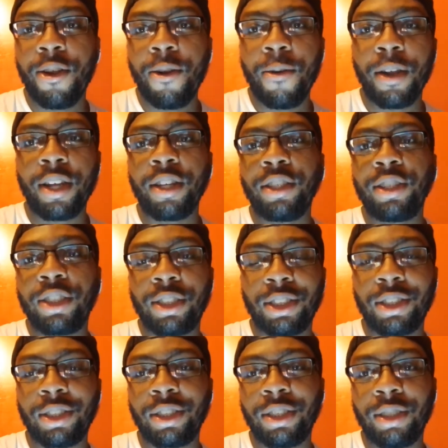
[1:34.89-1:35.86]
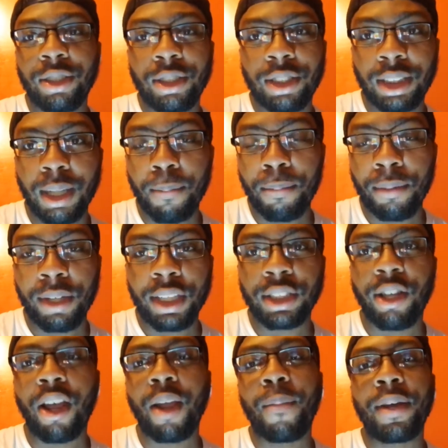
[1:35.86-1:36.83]
We're gonna just simply
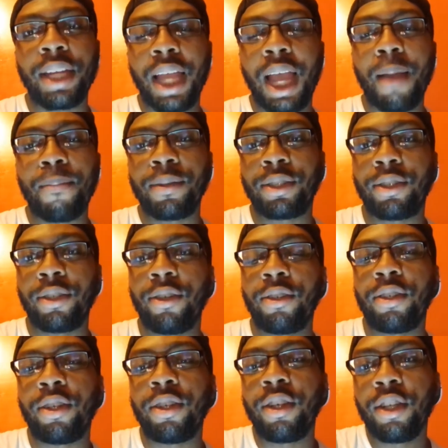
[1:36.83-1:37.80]
talk about the episode.